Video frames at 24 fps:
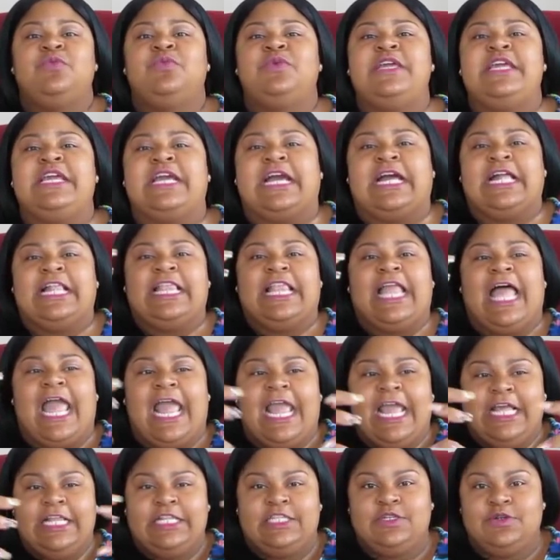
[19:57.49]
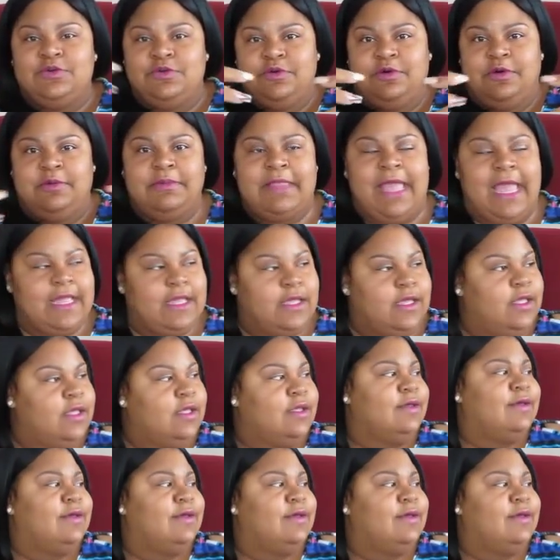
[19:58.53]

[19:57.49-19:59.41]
we cling to them like